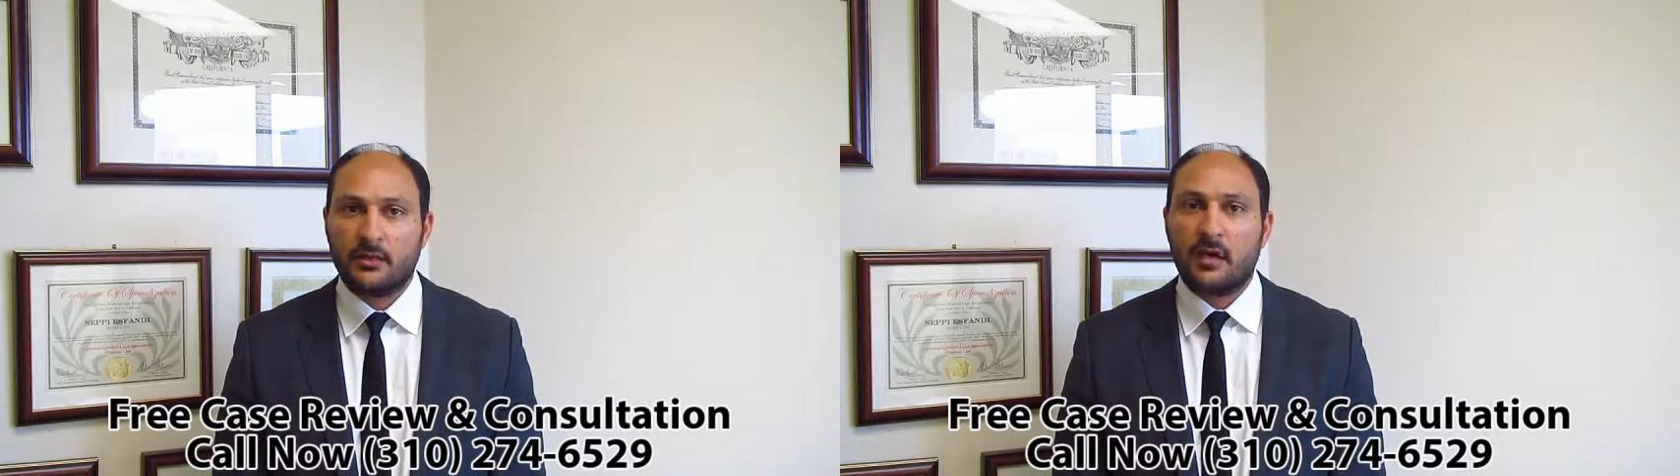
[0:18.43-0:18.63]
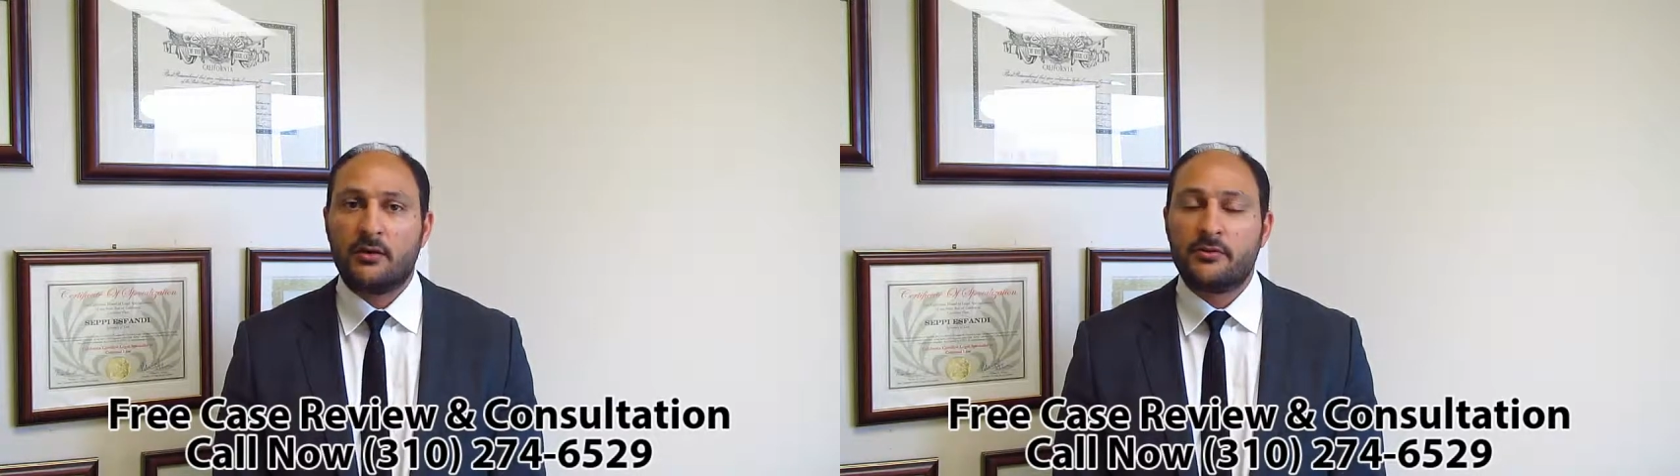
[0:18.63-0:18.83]

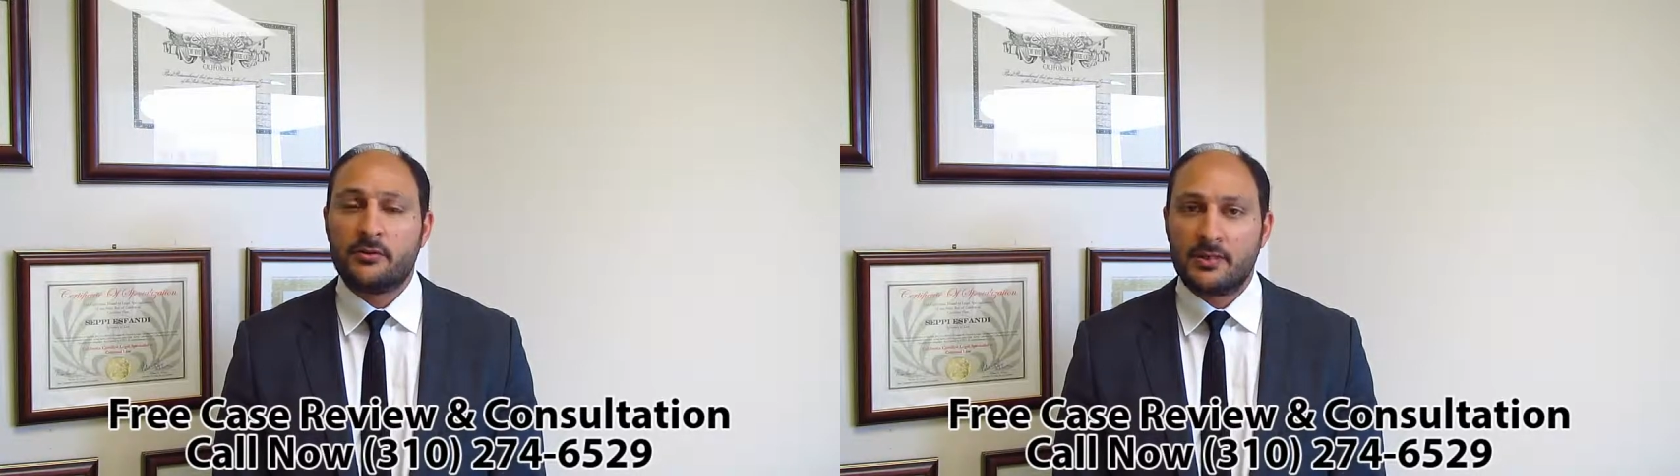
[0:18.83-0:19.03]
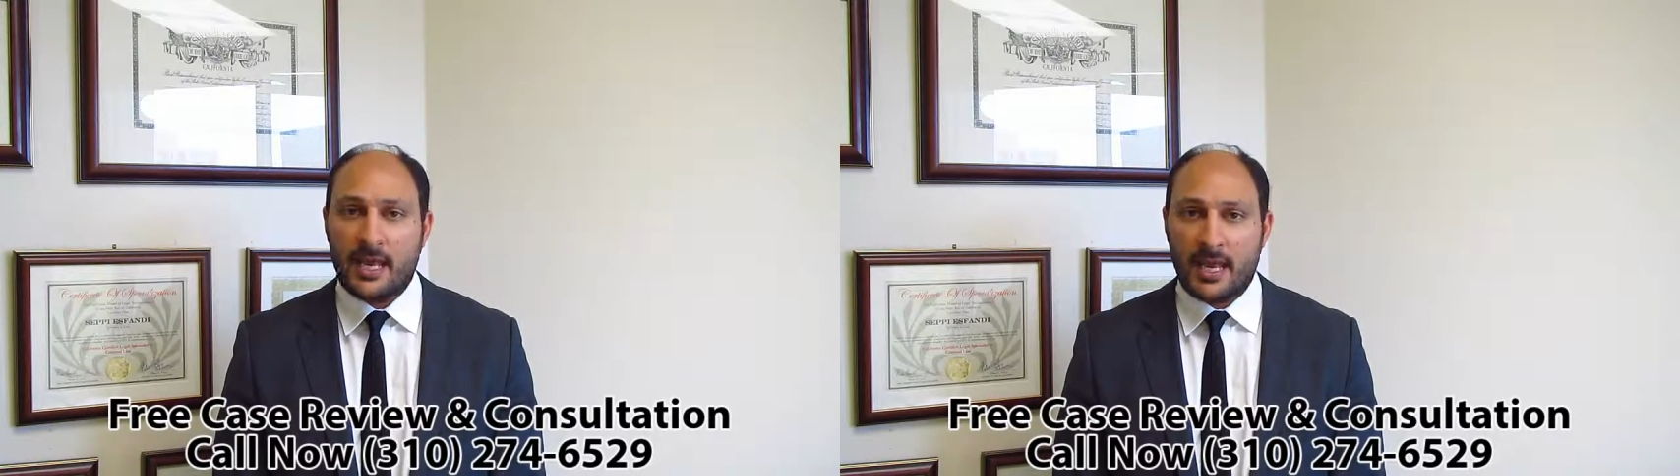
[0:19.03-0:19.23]

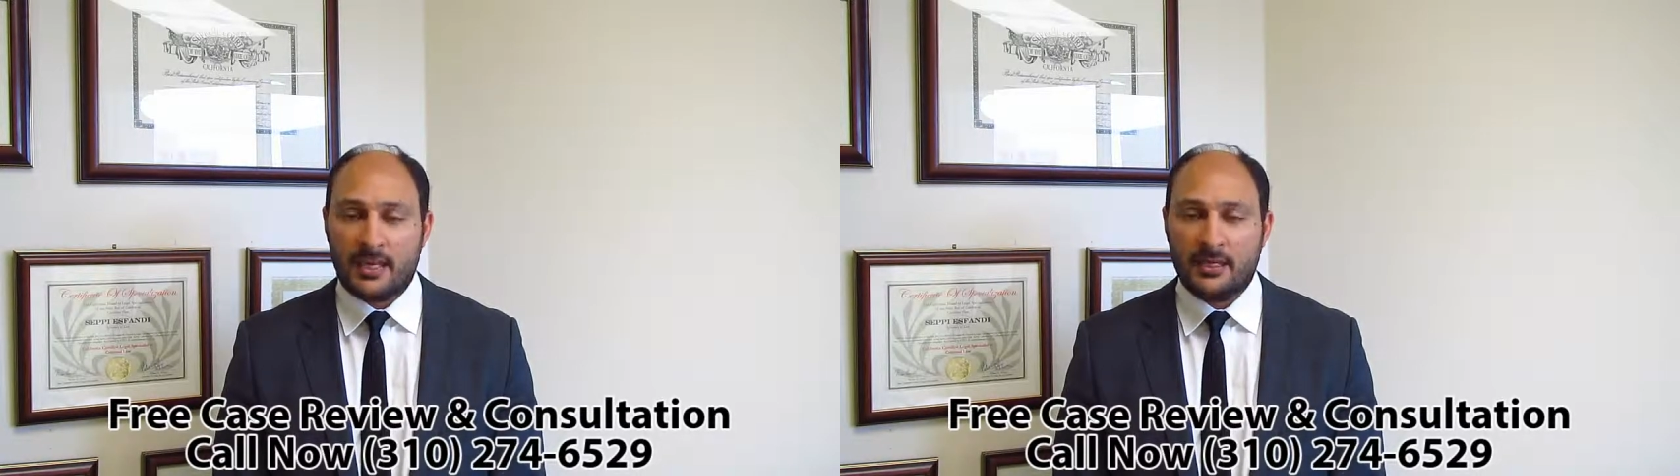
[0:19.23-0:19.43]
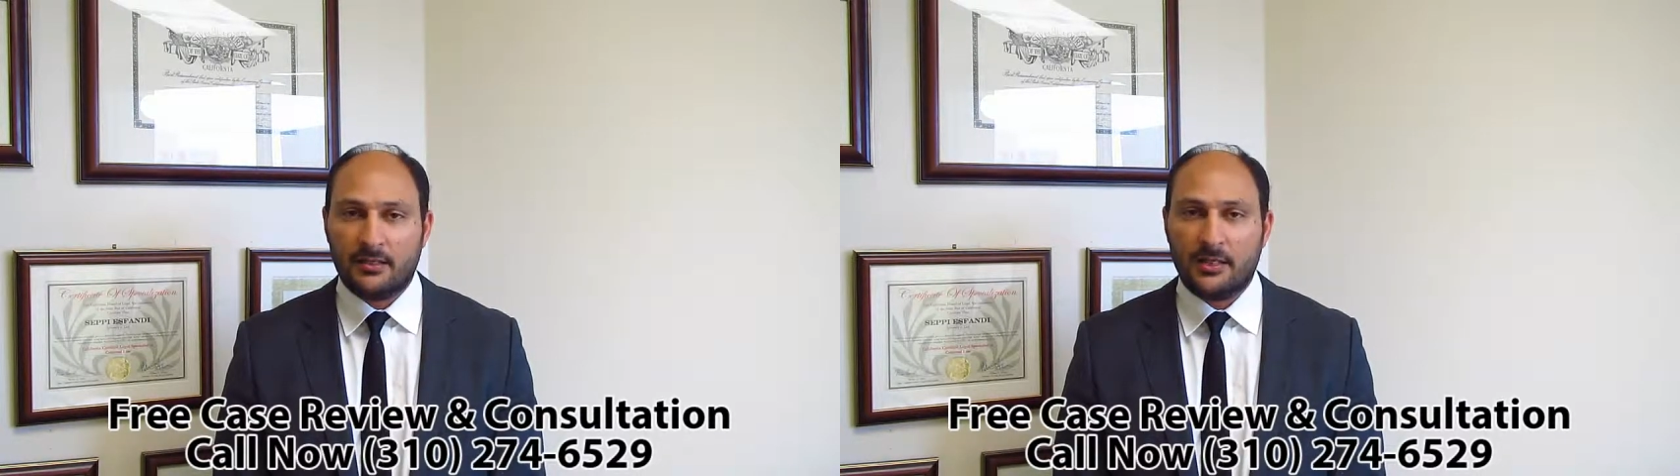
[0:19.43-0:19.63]

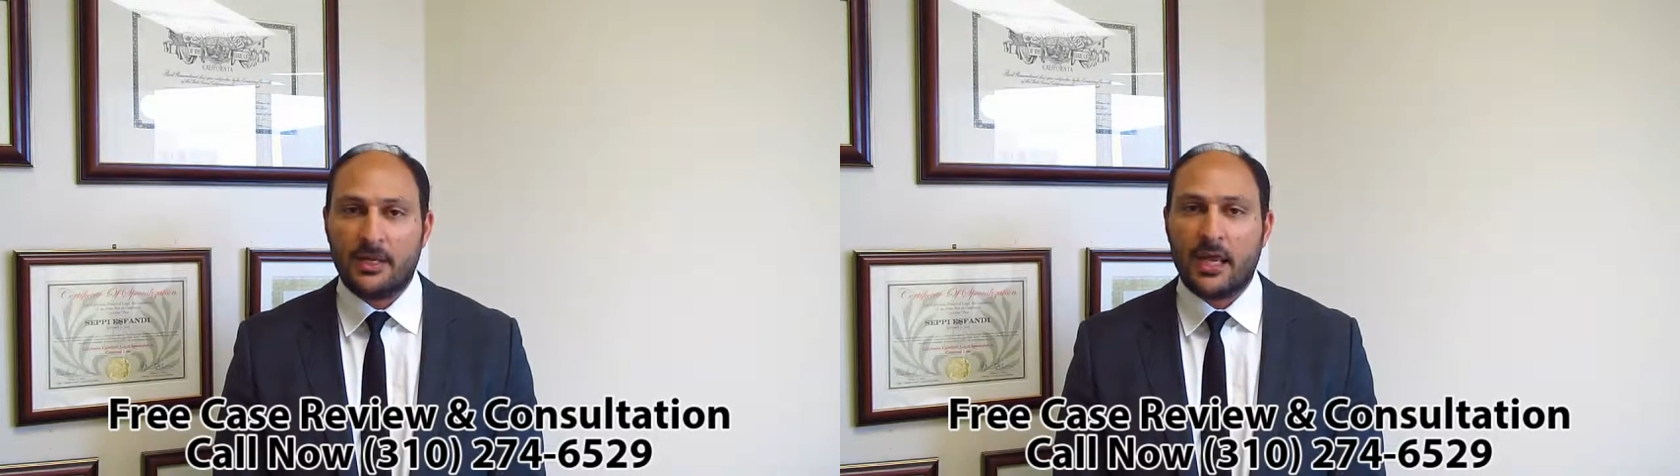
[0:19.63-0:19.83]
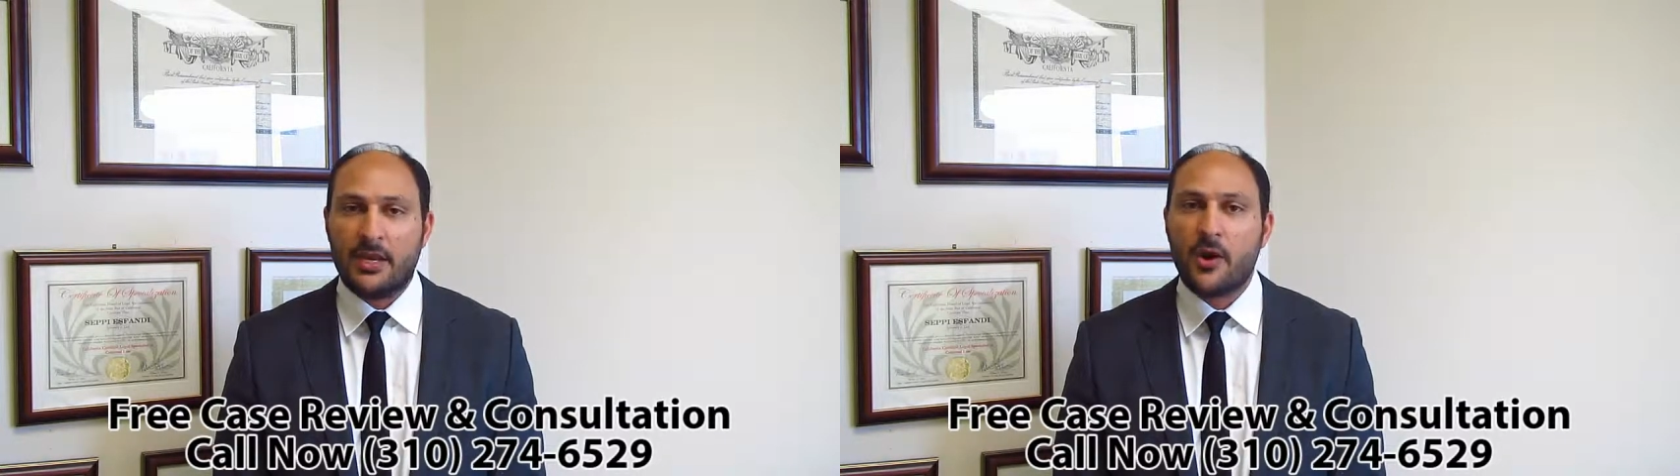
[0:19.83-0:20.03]
understandingly,
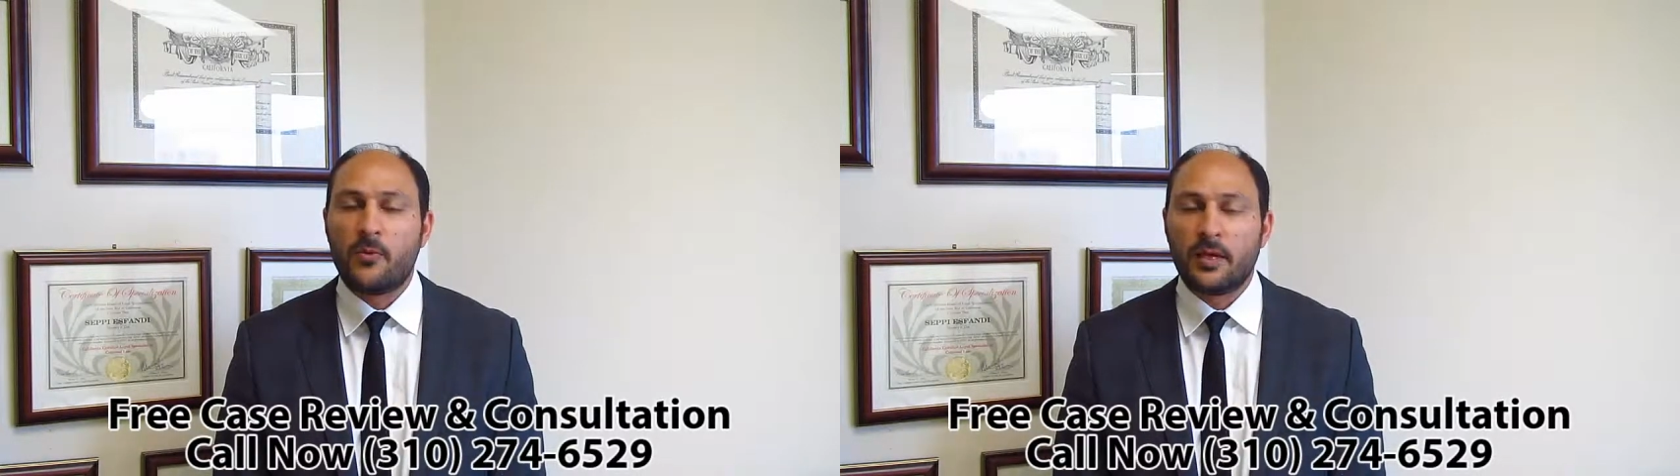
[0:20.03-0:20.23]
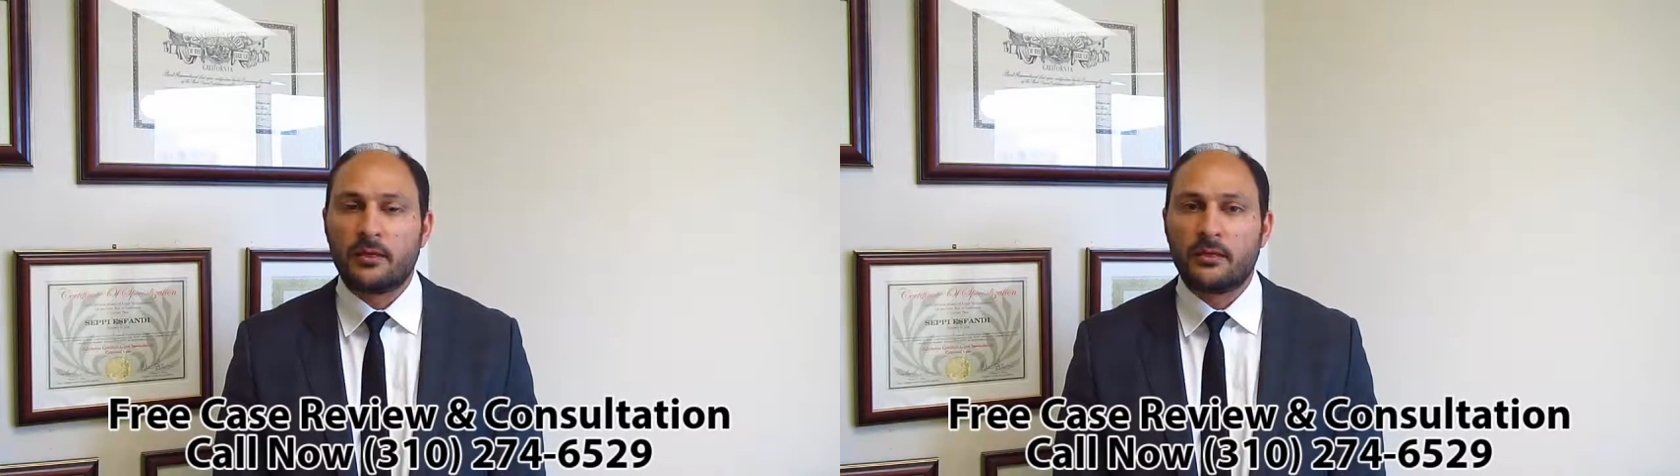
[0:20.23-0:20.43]
and
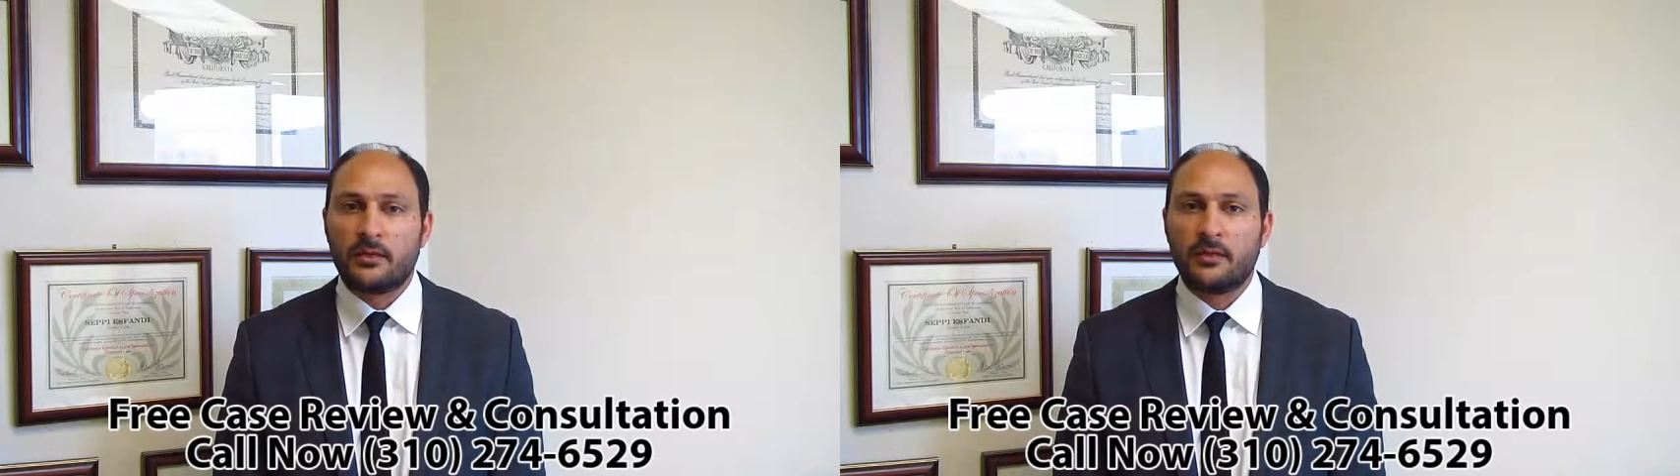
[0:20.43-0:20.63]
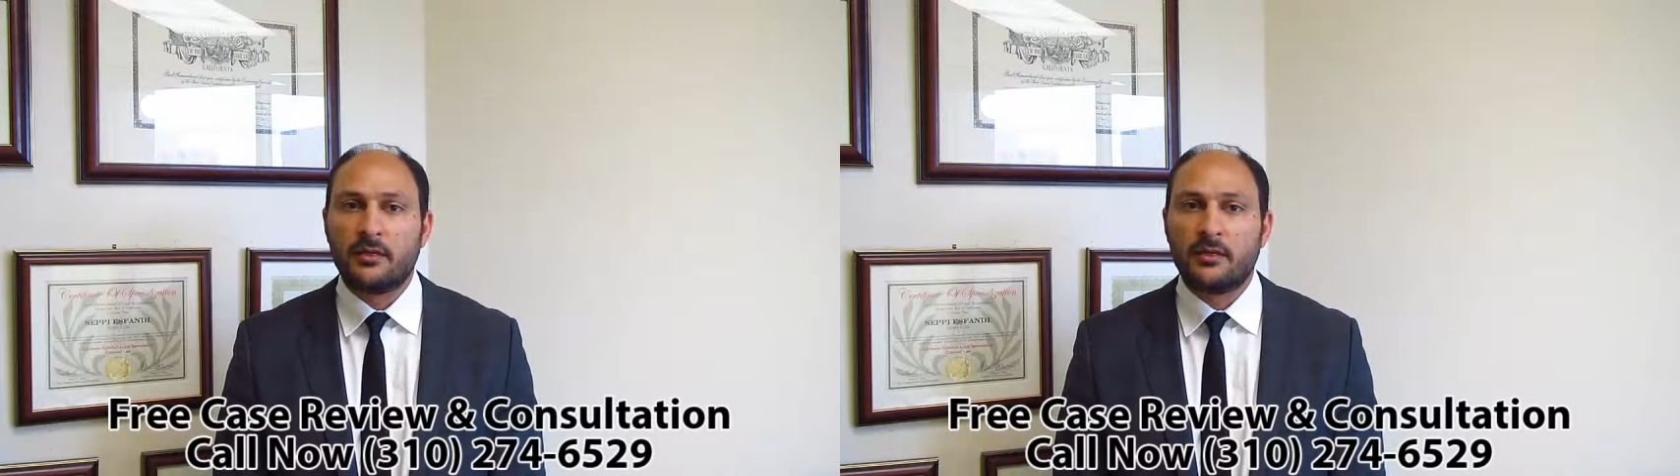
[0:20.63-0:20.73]
knowingly.